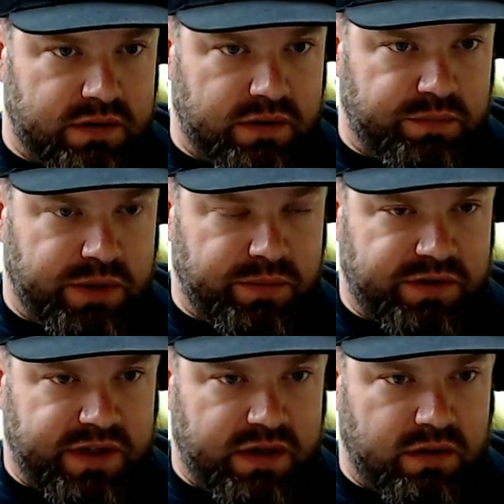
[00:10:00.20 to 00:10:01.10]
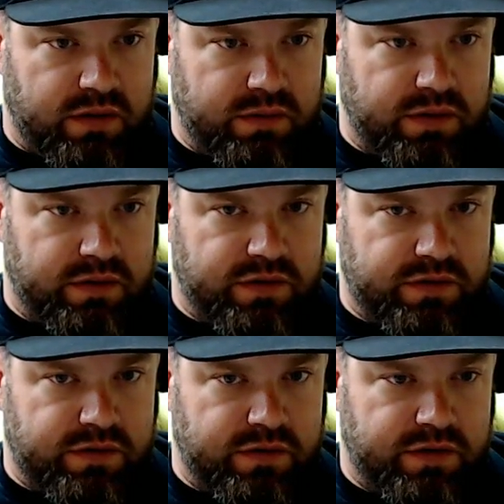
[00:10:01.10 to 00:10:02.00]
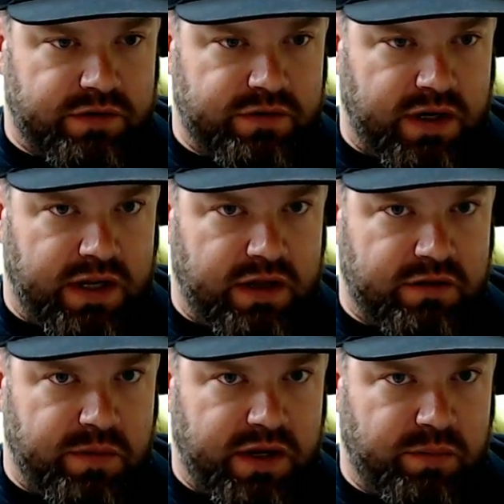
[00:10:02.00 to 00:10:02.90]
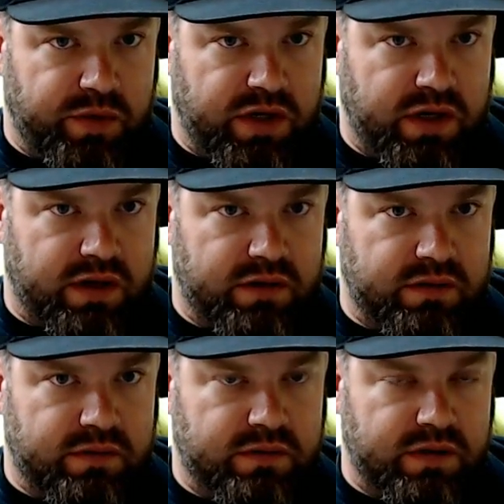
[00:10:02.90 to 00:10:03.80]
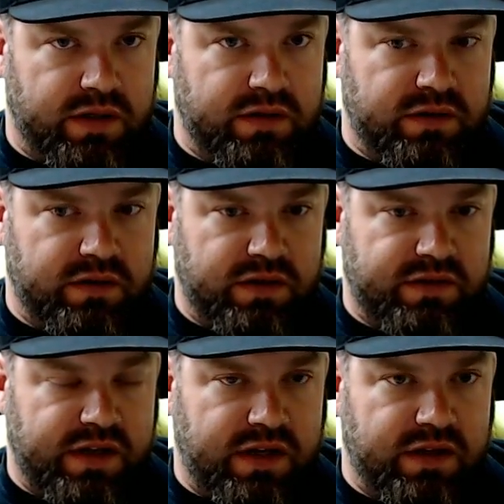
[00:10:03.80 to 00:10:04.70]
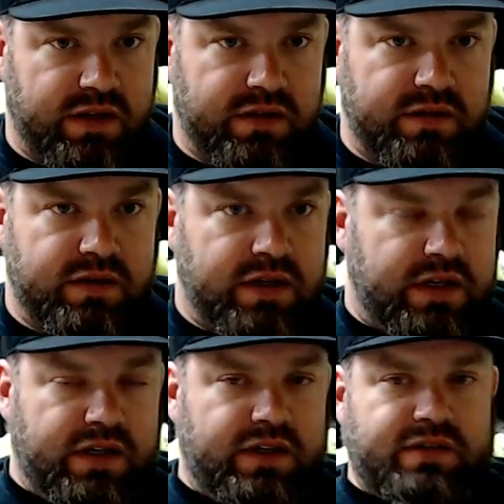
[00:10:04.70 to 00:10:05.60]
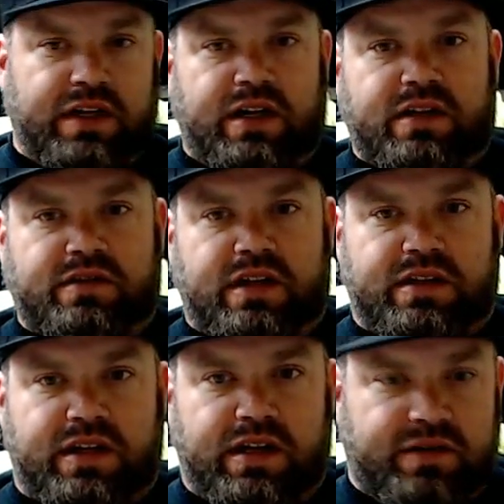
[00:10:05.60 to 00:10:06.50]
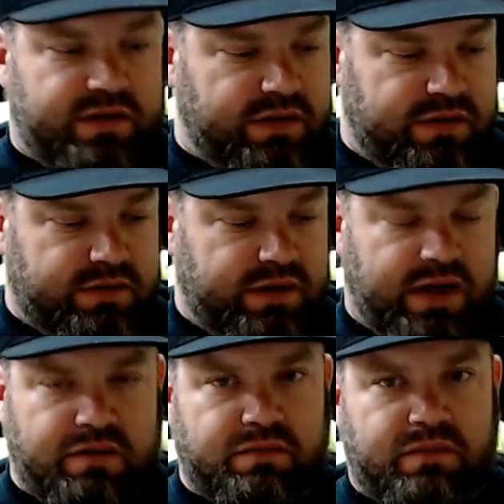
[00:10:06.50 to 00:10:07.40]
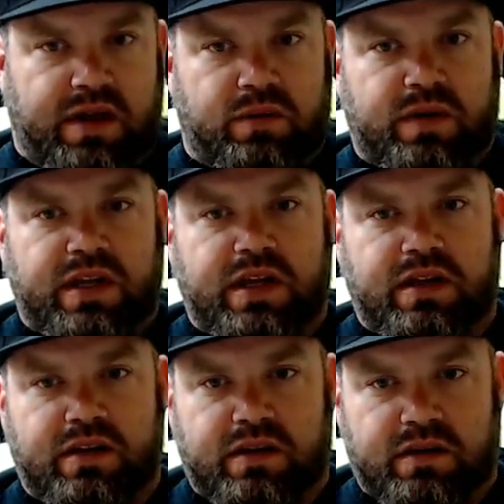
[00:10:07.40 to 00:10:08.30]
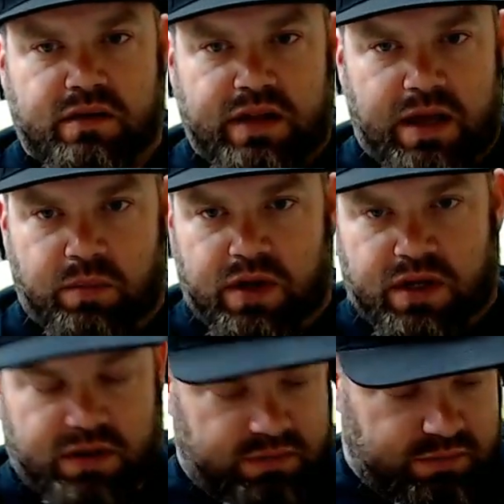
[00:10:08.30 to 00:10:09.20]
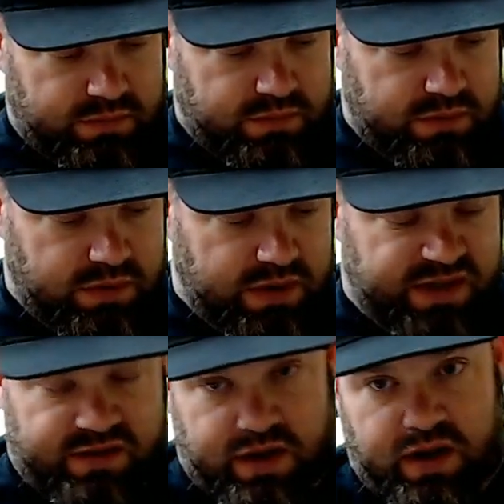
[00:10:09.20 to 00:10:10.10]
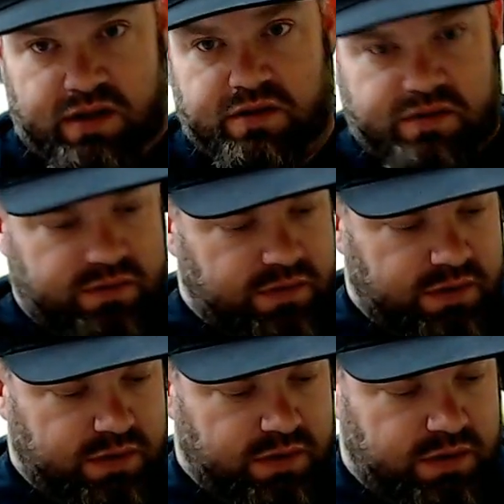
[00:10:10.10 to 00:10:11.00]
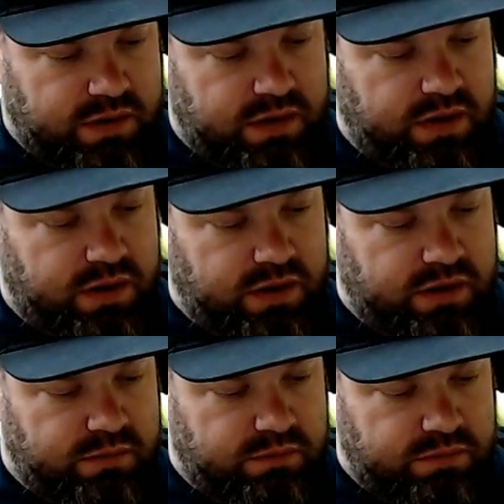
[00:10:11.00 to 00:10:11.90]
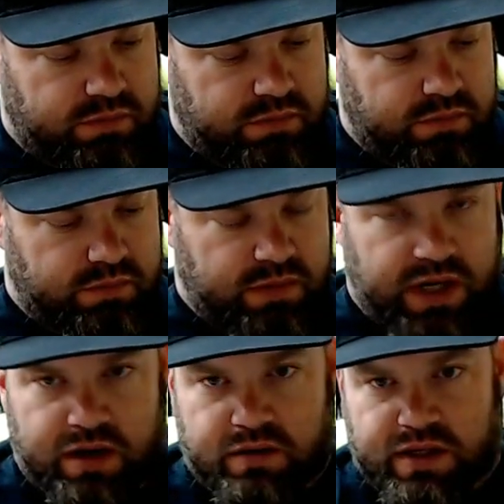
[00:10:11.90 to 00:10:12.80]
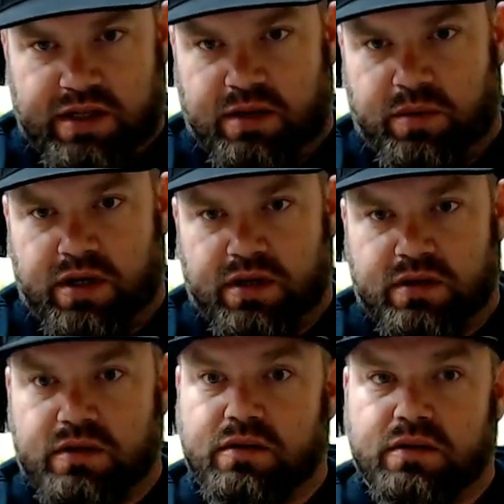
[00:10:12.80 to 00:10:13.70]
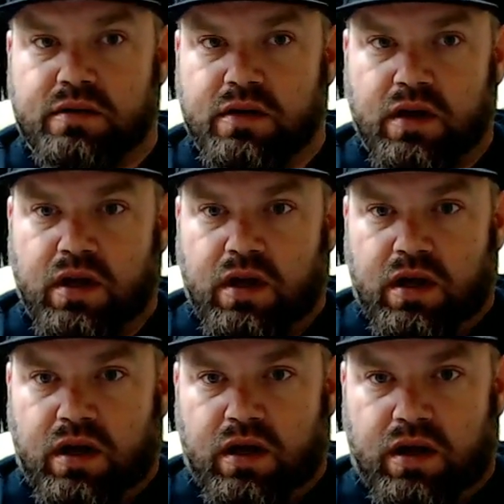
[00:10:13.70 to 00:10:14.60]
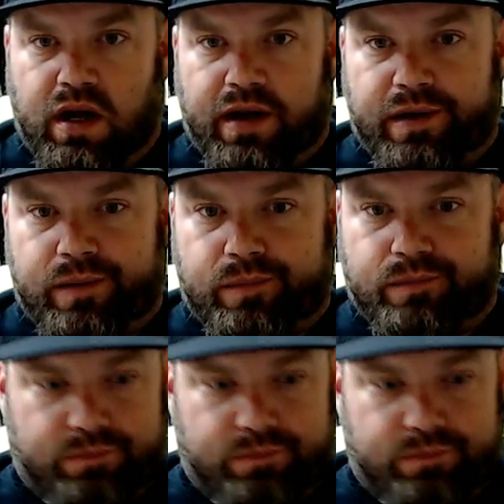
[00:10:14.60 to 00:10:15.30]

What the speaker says: people saying, "Oh, you're just trying out to make a buck," and this, that, and the other. It's not the case at all. I don't need that money. It's nice. Um, I don't need that money. I am,